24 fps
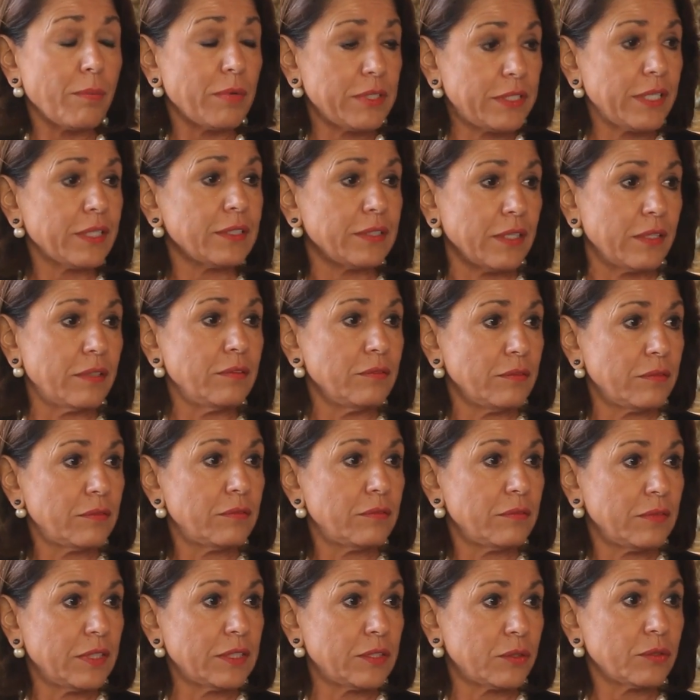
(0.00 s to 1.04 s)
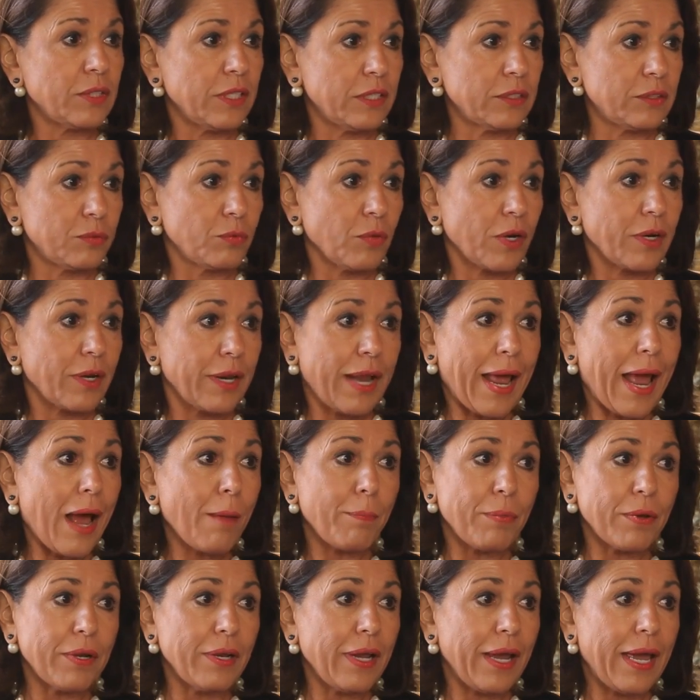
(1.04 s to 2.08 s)
addicted, is what can
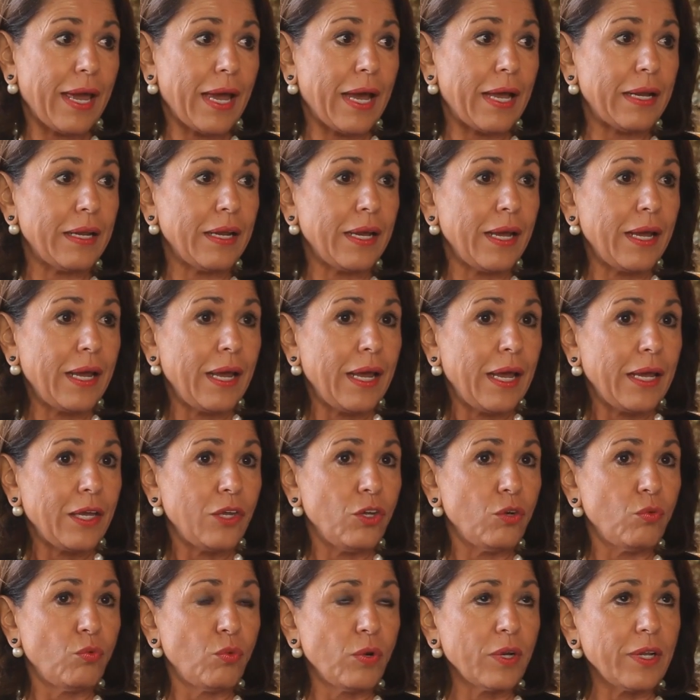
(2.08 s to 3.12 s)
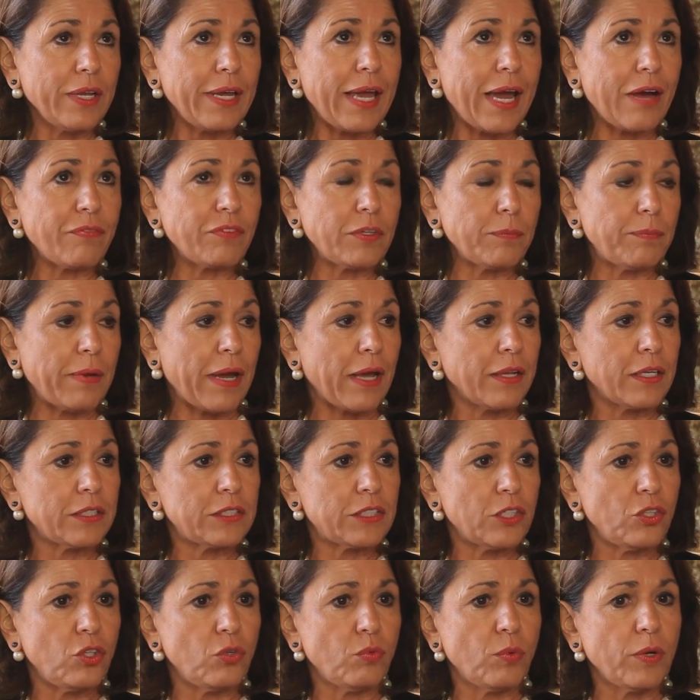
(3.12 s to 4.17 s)
happen. And you really have to
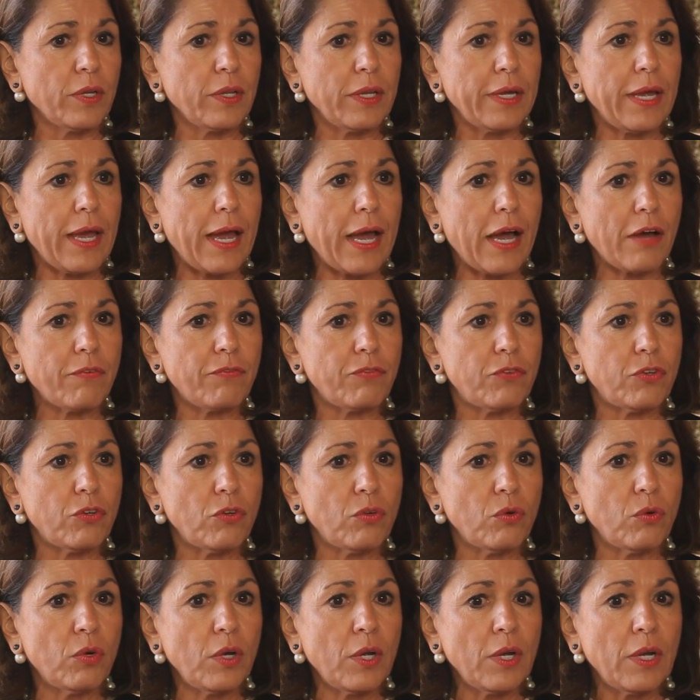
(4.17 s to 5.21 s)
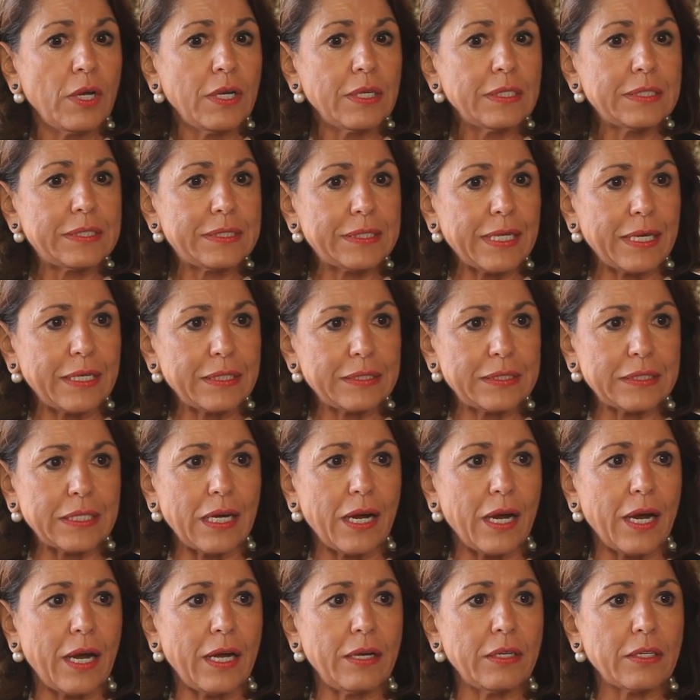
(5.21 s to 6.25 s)
balance, and you really have to set
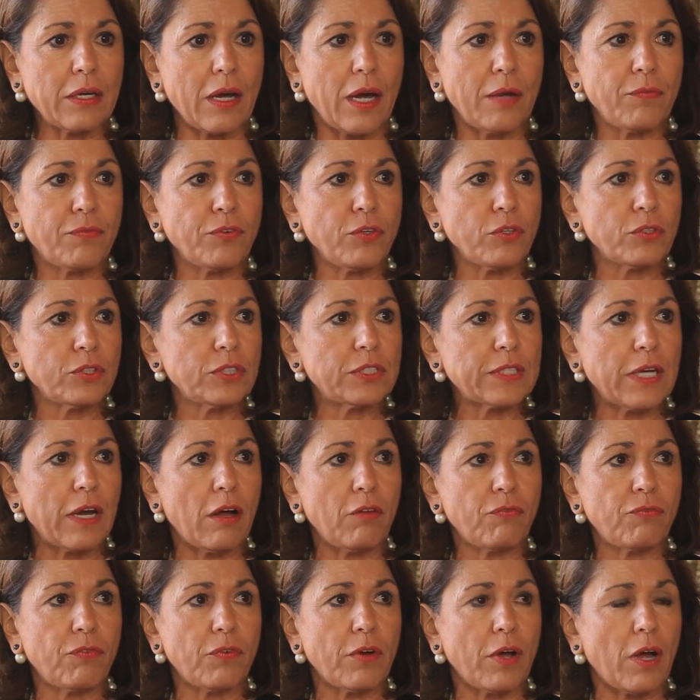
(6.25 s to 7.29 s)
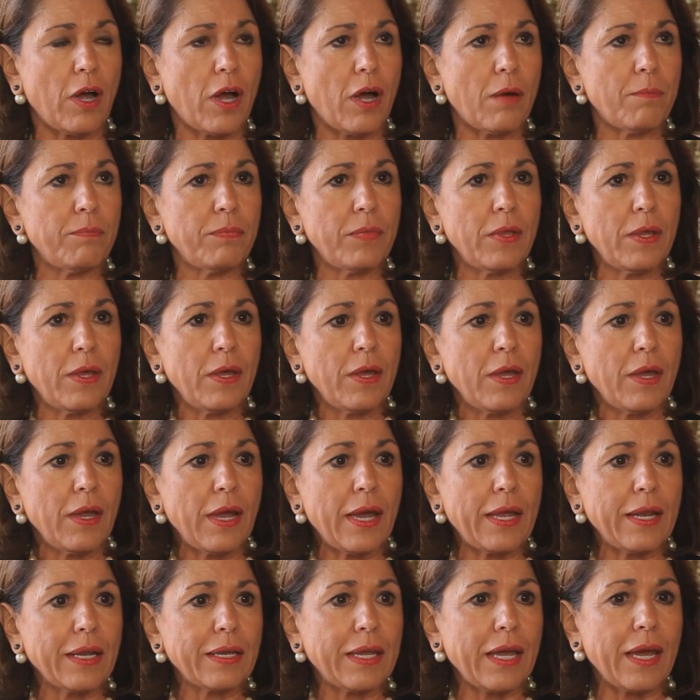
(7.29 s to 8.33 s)
aside time for yourself.
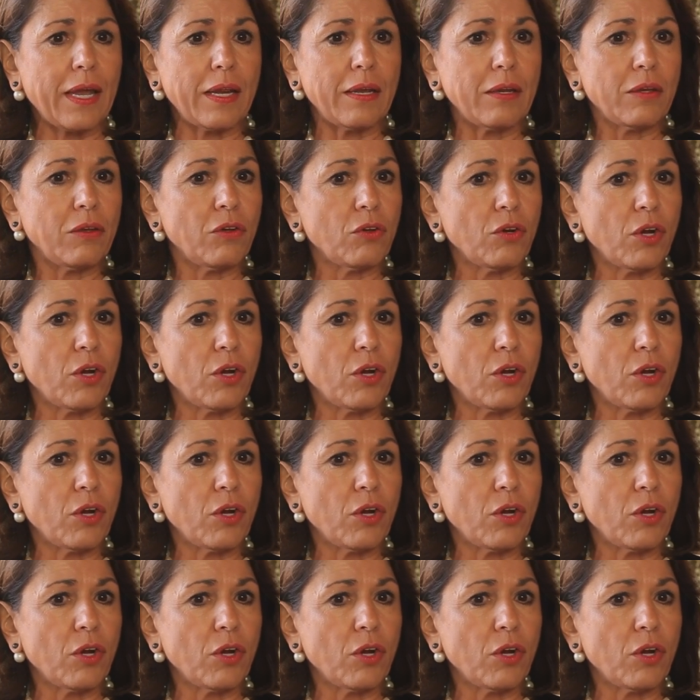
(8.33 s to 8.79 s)
And again,